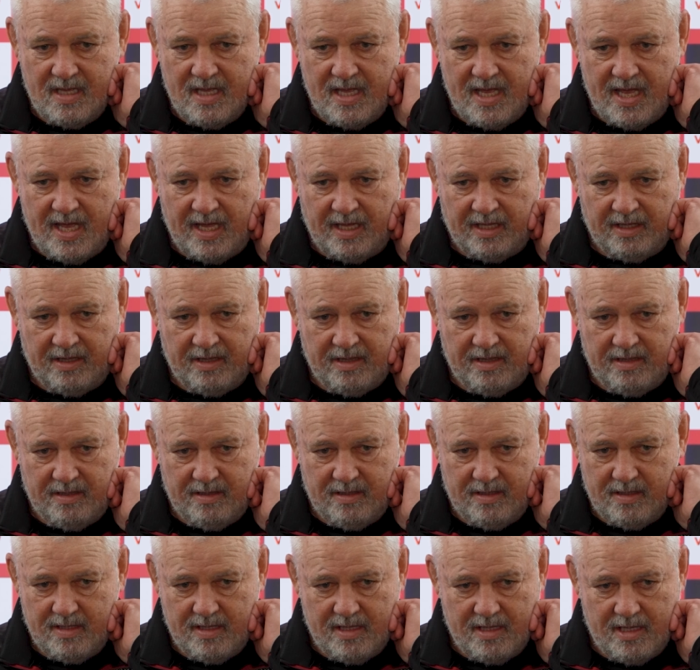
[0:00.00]
and
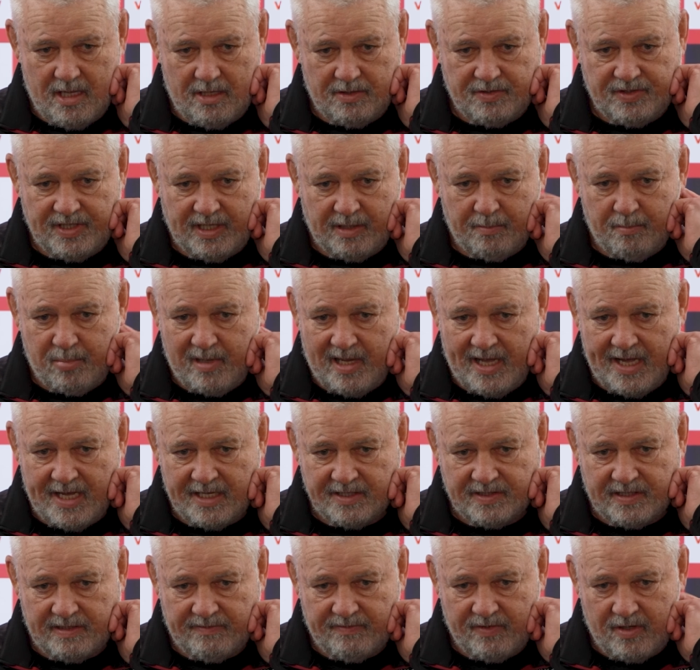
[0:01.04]
those young
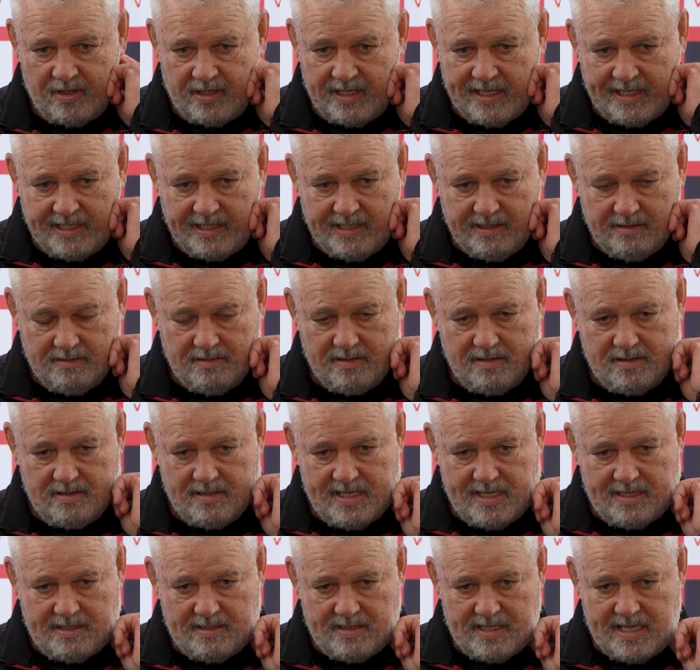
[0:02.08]
players they've got to they,